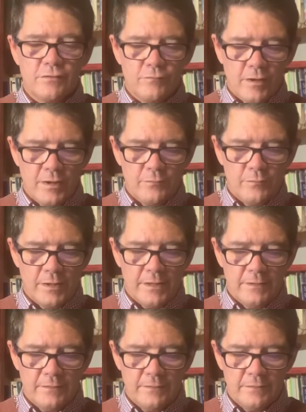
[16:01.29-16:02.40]
the right
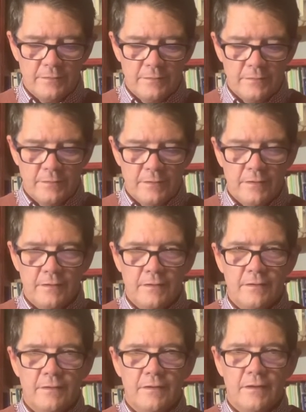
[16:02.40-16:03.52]
way.
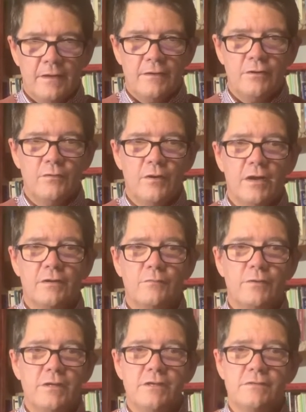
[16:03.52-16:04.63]
And who are
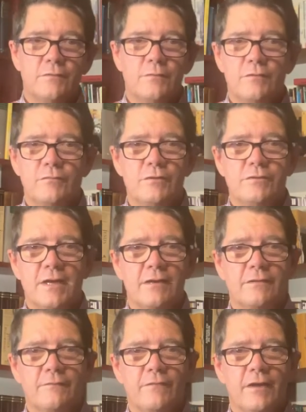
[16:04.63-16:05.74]
we need to root out
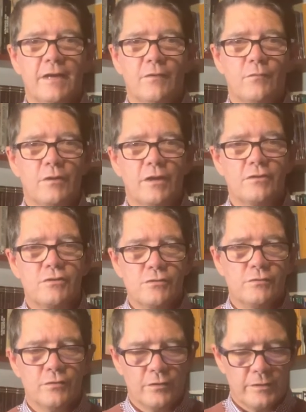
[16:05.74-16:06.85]
and find out what our true
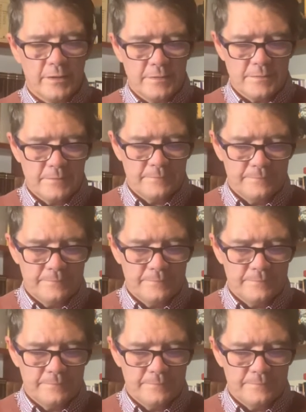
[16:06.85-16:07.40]
God is.